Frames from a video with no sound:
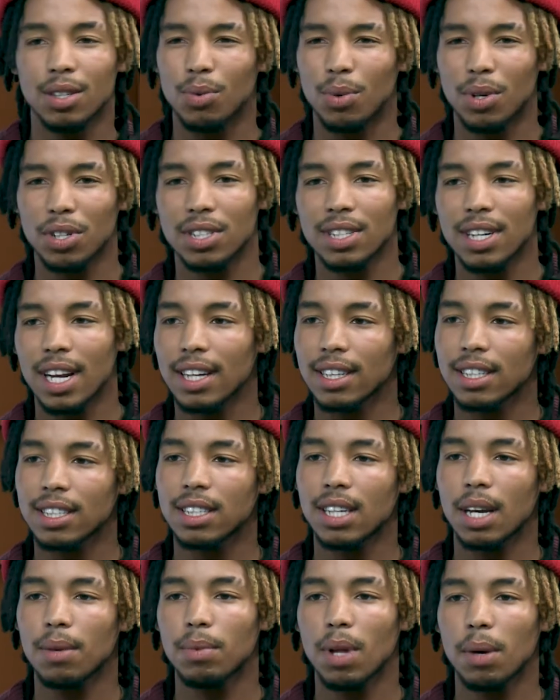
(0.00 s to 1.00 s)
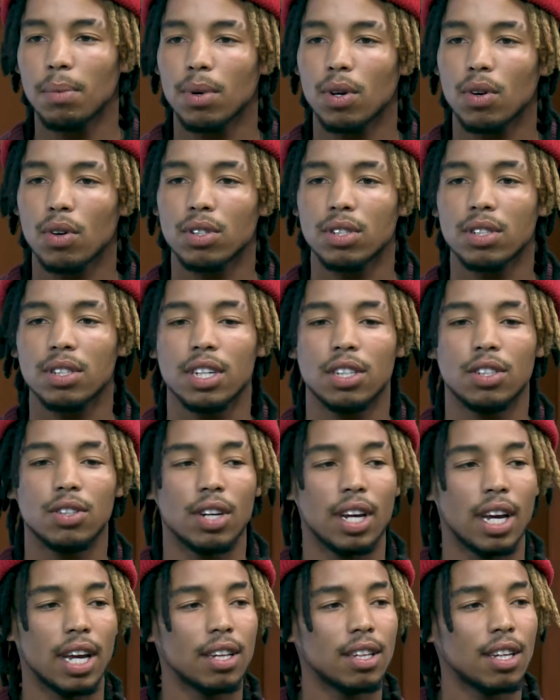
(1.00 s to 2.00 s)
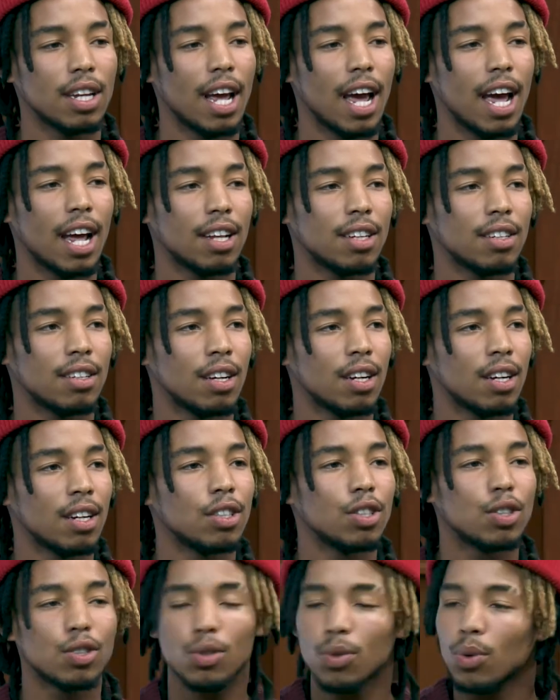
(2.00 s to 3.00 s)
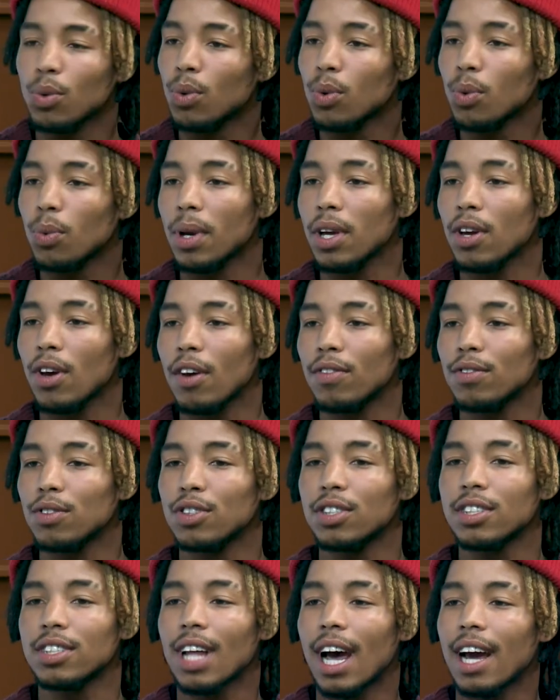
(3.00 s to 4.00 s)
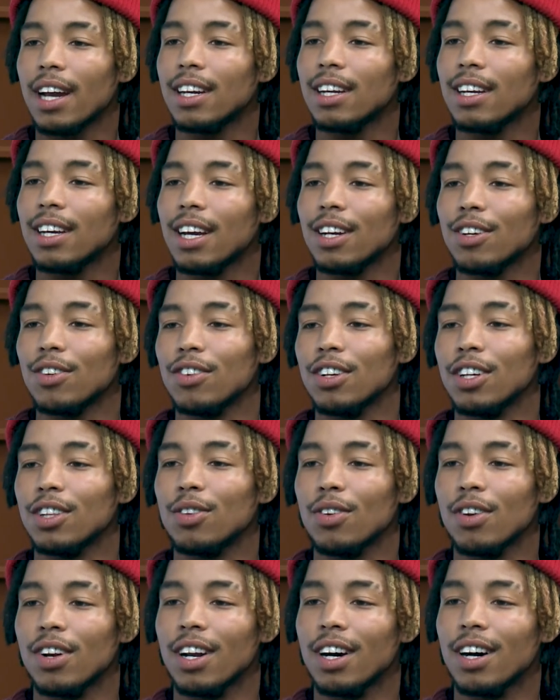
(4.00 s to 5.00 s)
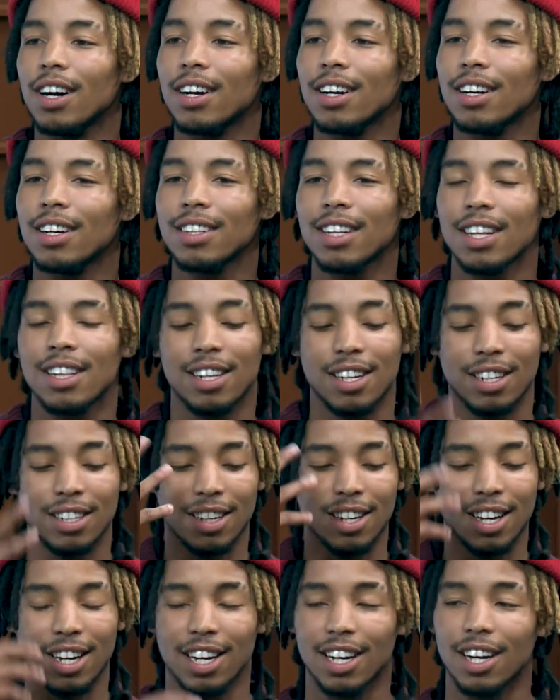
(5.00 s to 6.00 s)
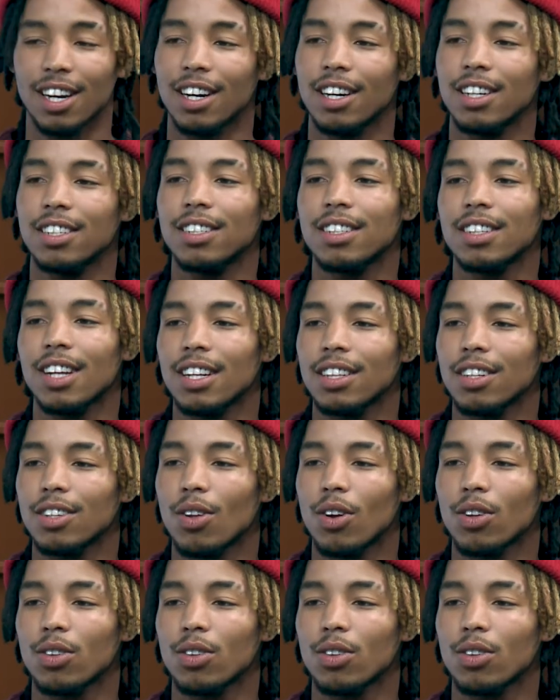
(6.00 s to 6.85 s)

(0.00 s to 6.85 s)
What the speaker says: It wasn't like the same type of classes that you get at school where you have to study and you need to learn it and then regurgitate it